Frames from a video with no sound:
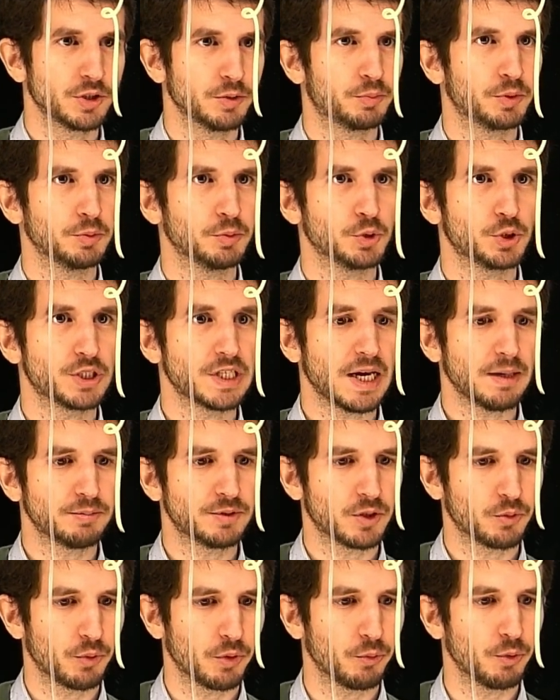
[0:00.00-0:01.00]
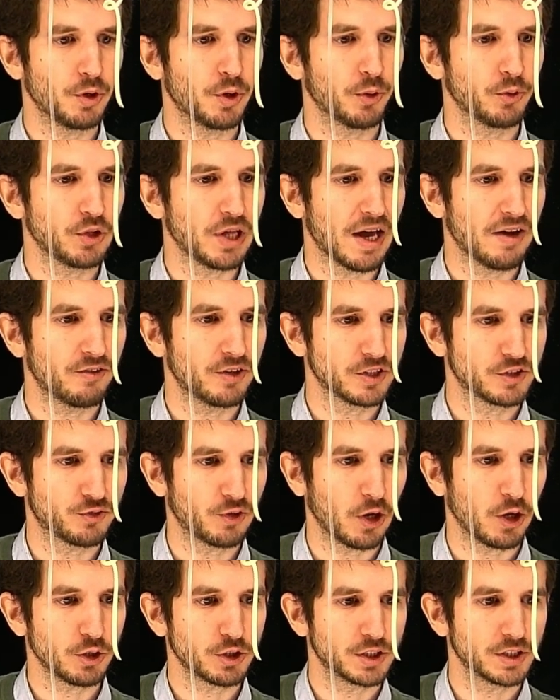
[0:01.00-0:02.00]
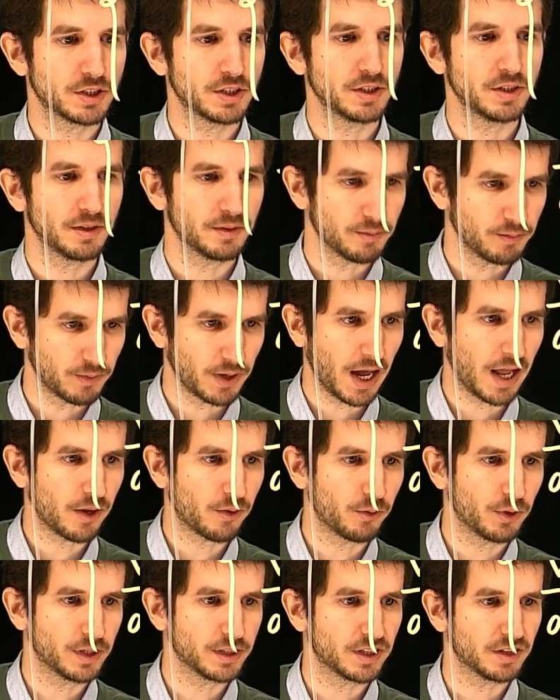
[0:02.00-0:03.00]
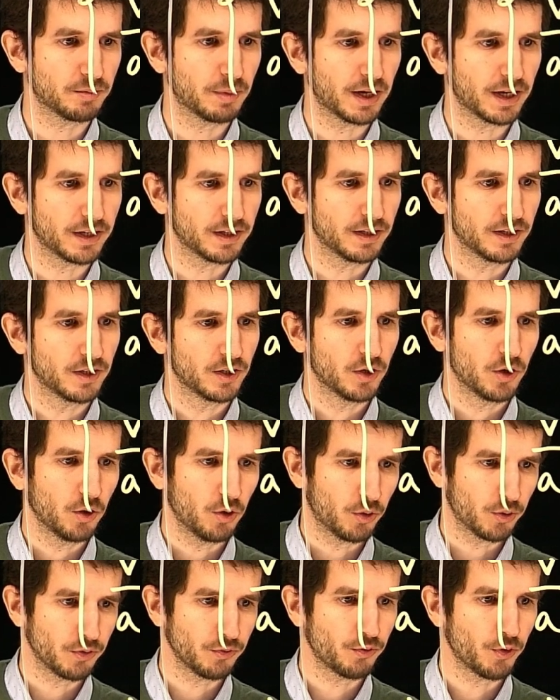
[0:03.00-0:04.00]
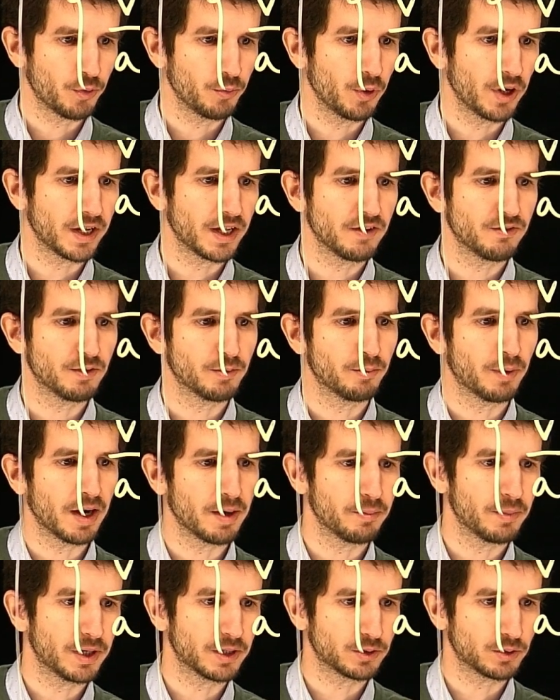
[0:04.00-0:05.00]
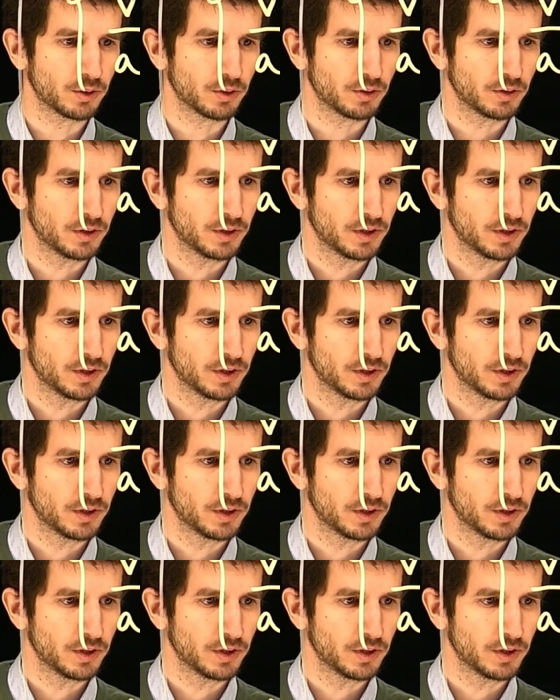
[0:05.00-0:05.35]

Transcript: the previous chapter, when we know the average velocity calculated by, or the formula given by Merton,